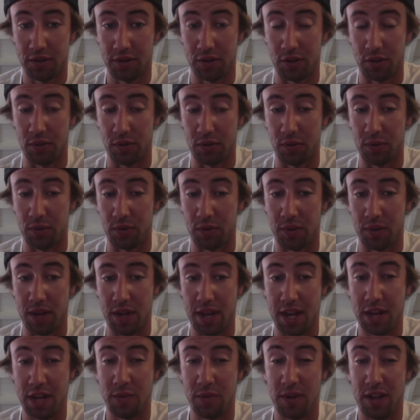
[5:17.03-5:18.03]
So
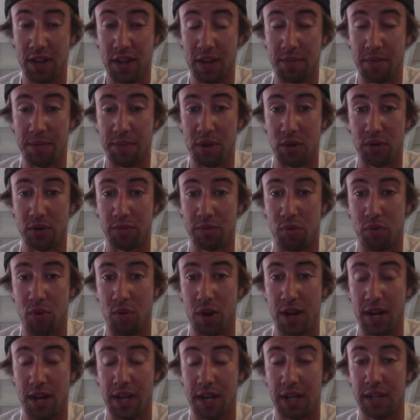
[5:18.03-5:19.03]
any way that a boat is
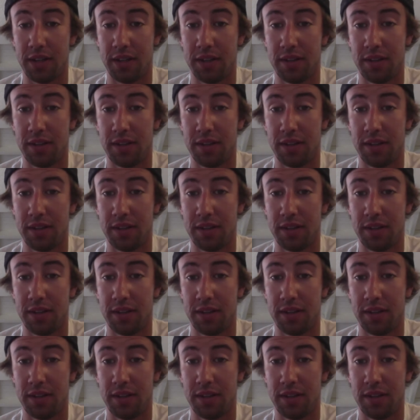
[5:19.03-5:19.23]
pointing